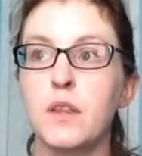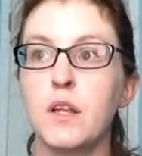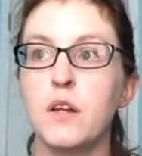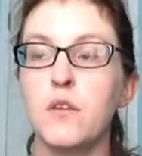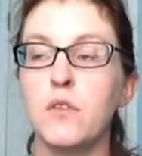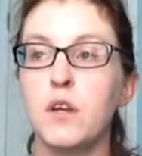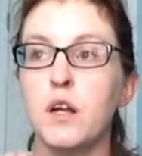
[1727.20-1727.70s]
they
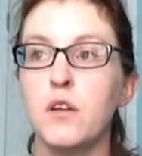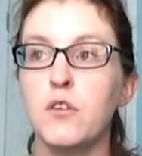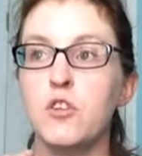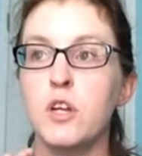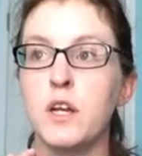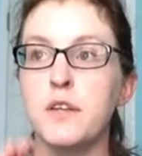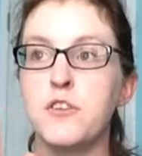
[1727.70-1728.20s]
do the color
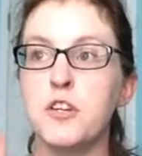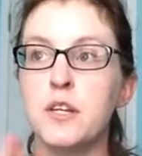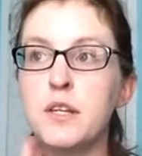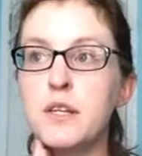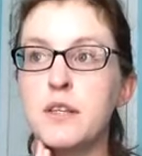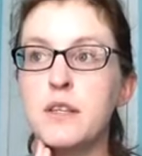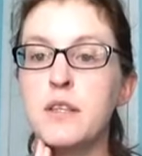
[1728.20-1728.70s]

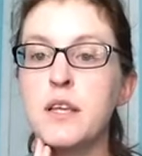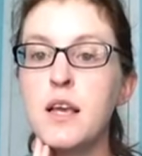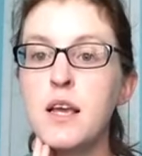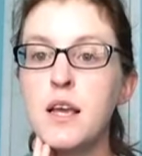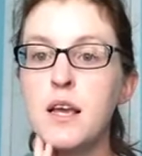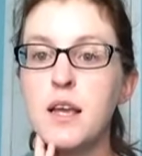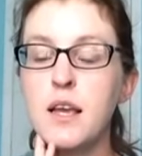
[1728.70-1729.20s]
changes,
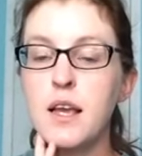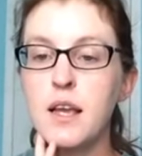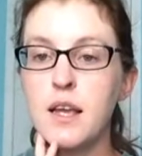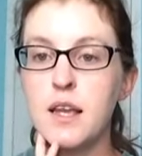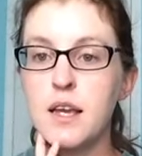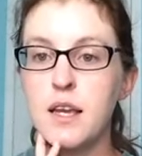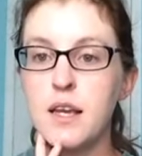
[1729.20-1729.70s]

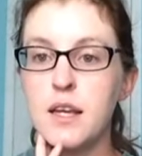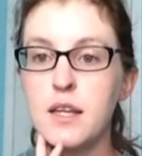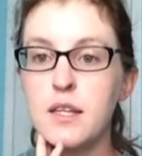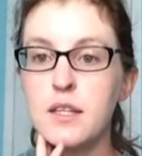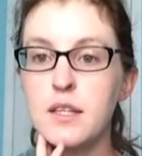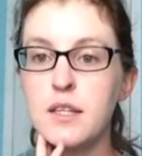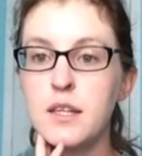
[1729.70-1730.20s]

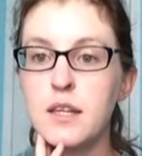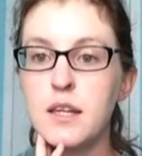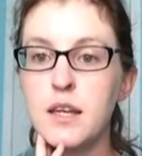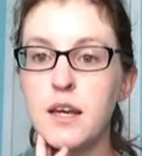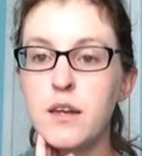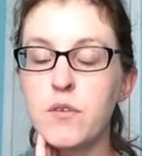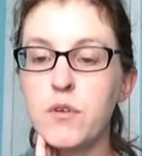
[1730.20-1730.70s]
and
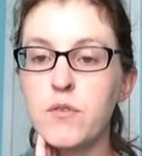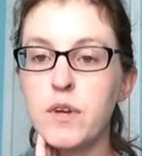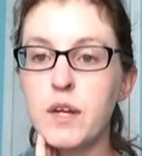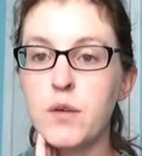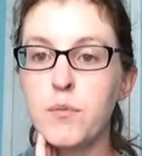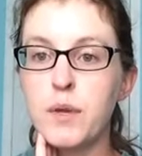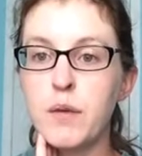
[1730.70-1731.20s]
I don't know if
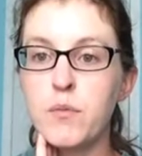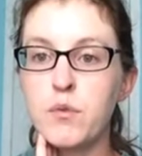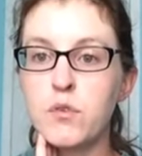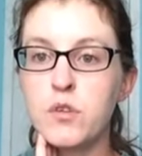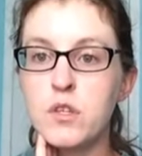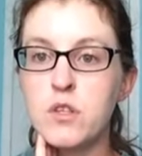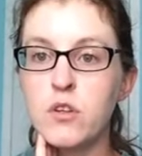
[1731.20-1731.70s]
I'll be able
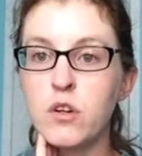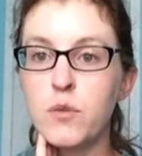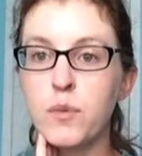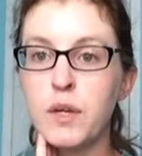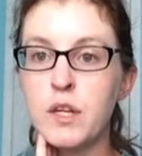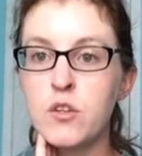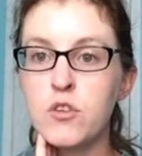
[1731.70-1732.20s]
to insert a
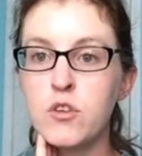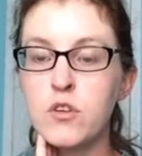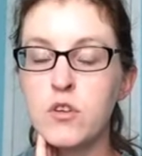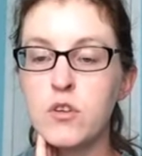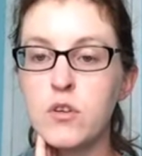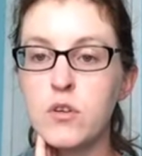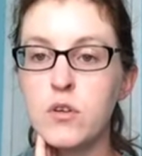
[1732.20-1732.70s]

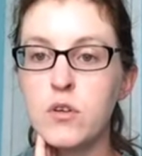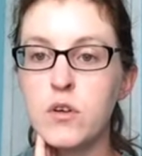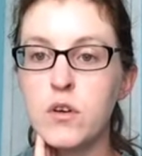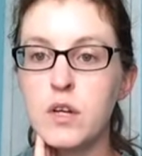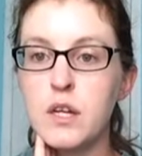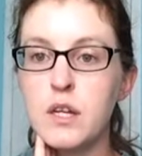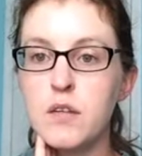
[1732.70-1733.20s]
picture or
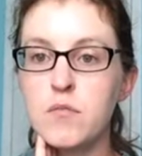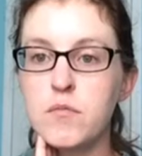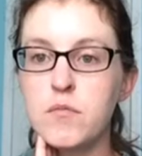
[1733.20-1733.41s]
not.